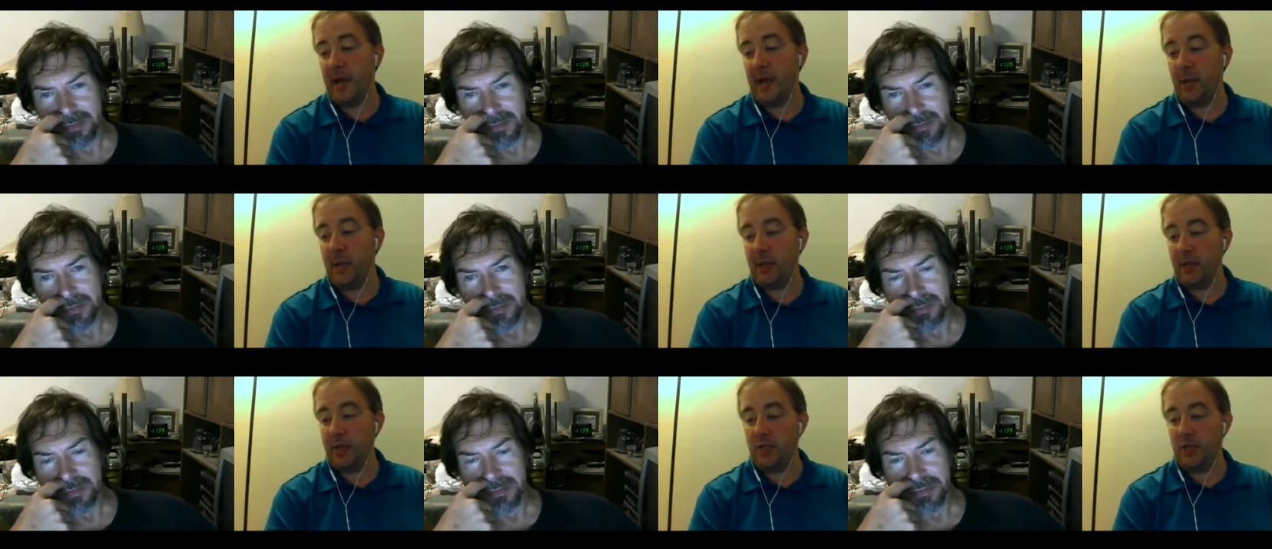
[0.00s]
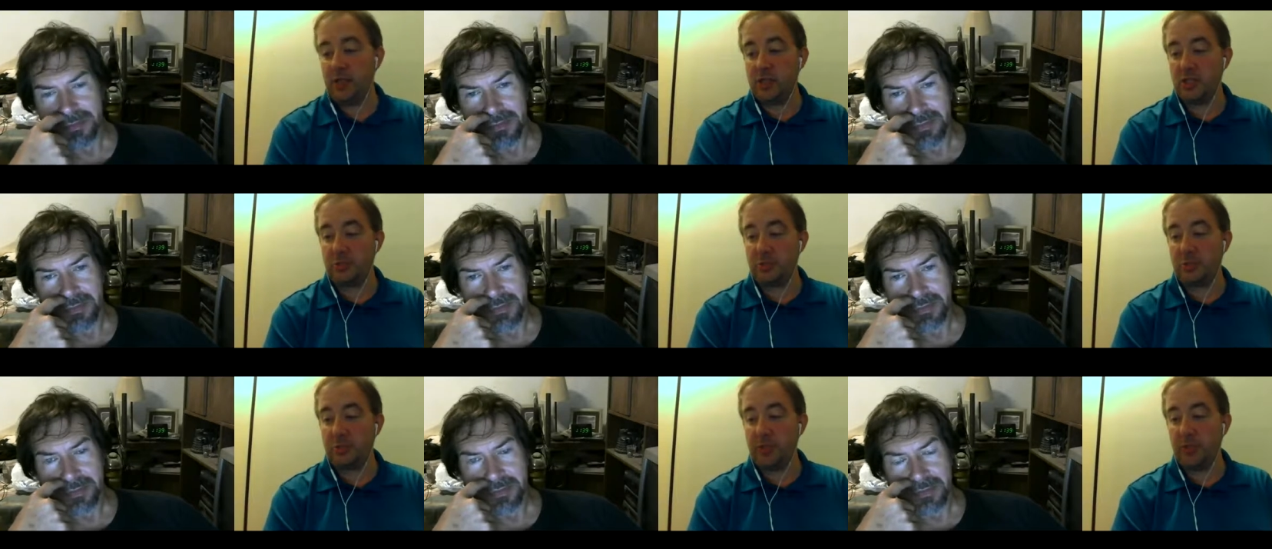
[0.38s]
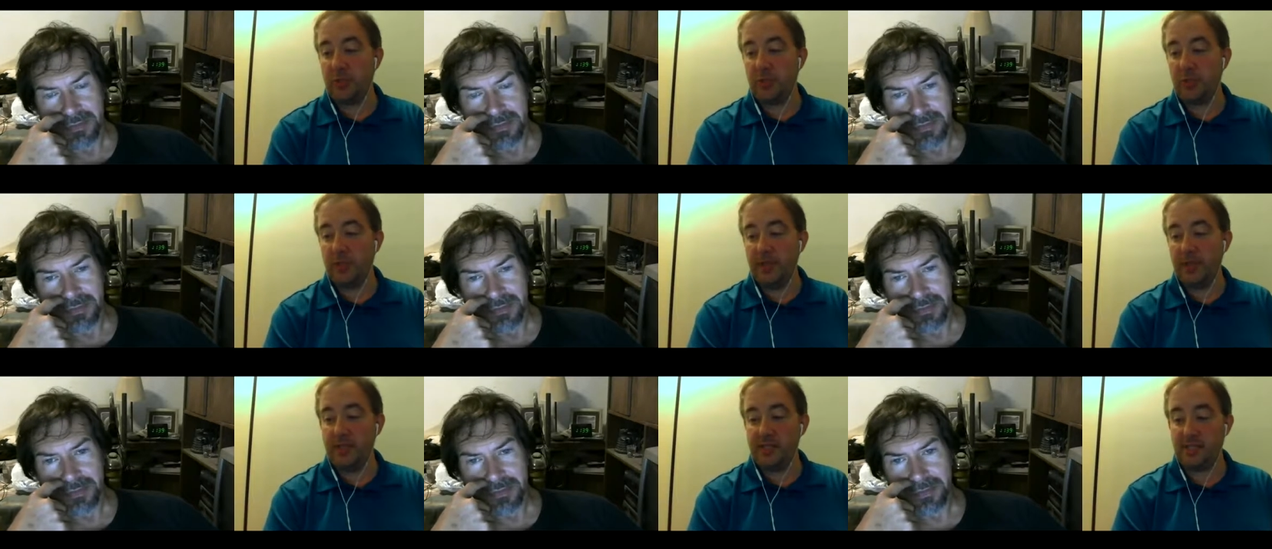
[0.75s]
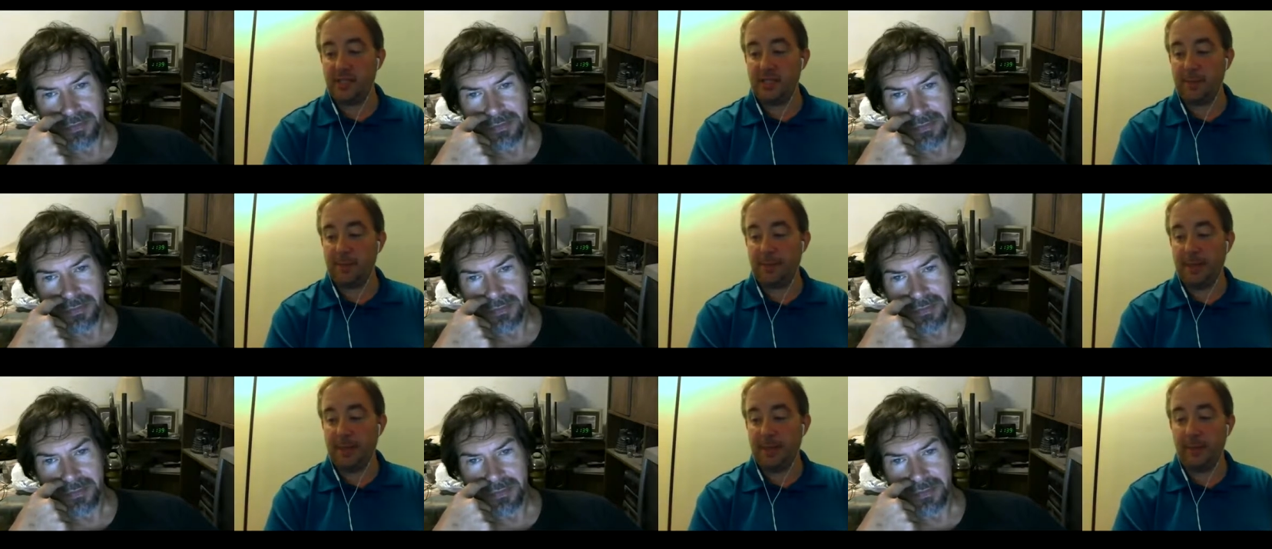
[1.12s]
Speaker 1: Now we could spoil
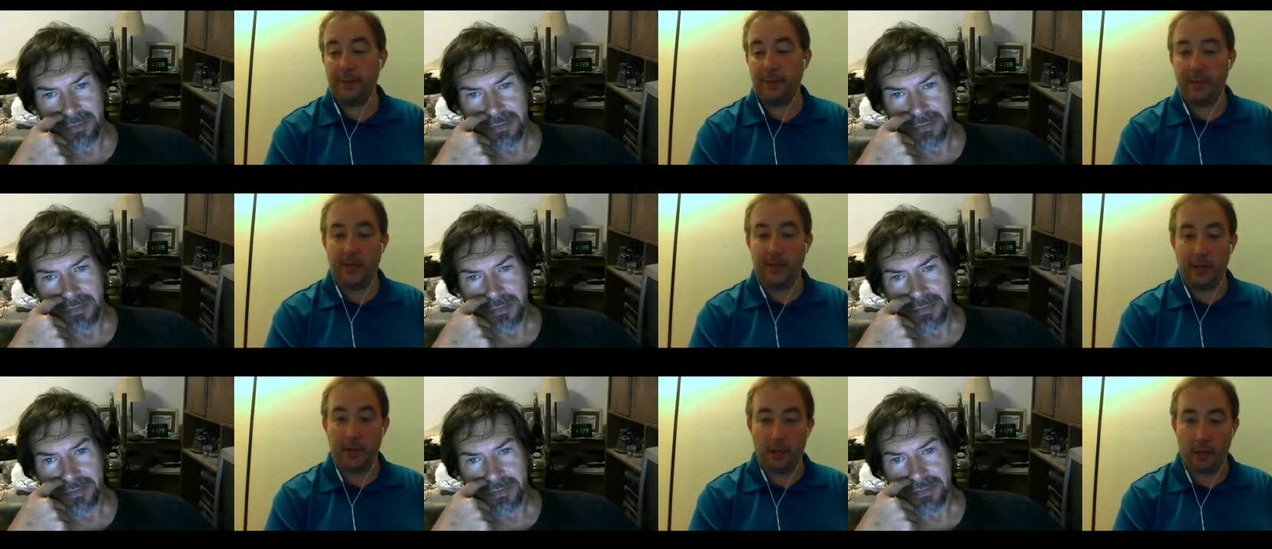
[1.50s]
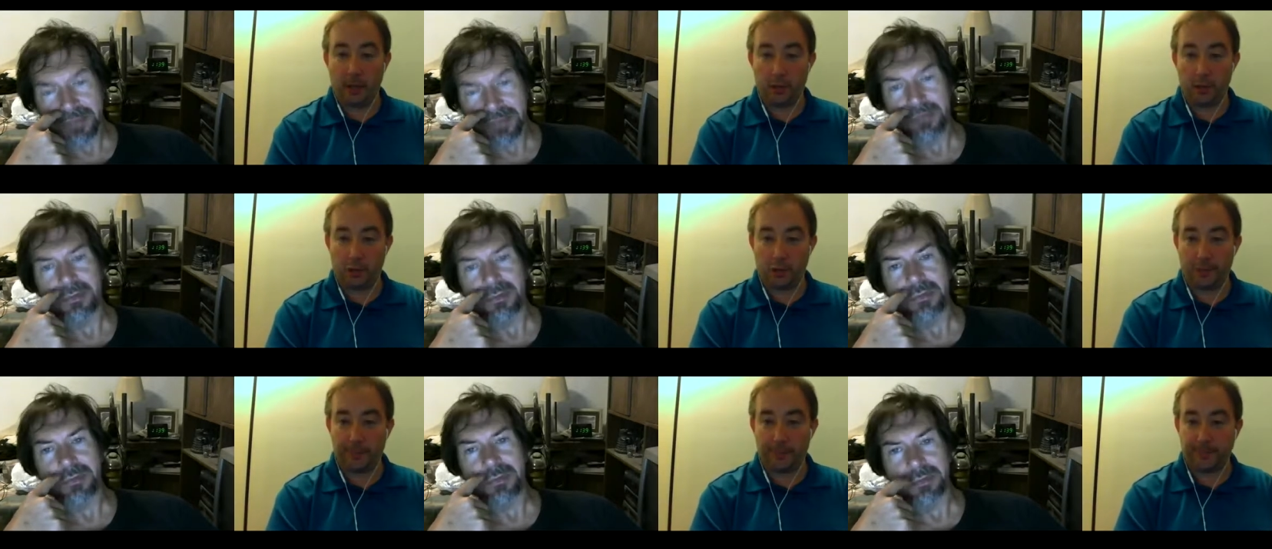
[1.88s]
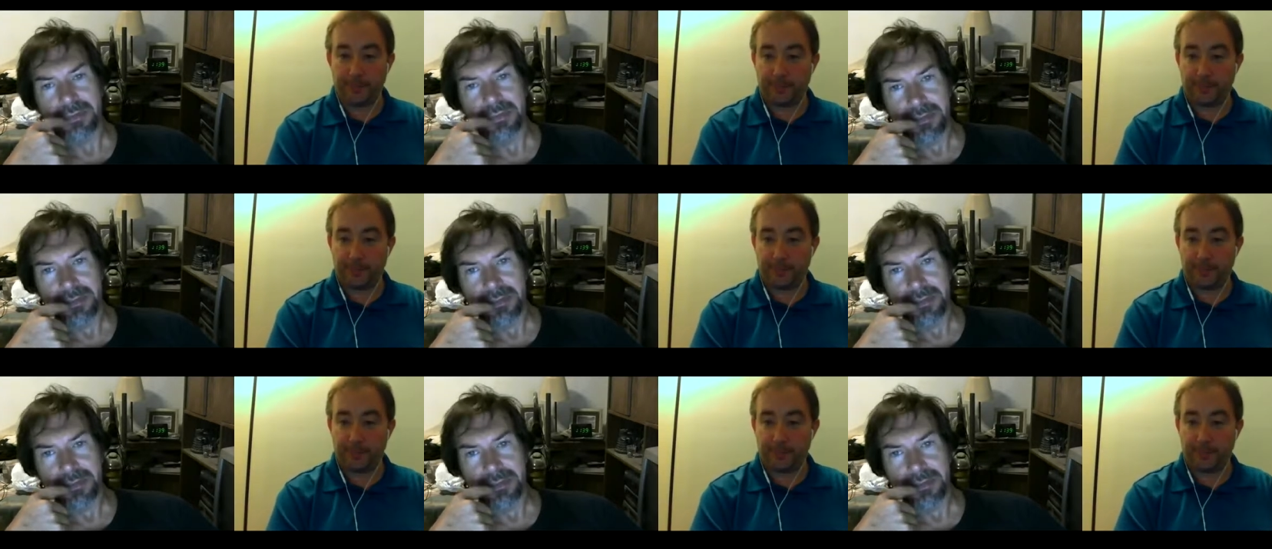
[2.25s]
Amazing Spider-Man 800.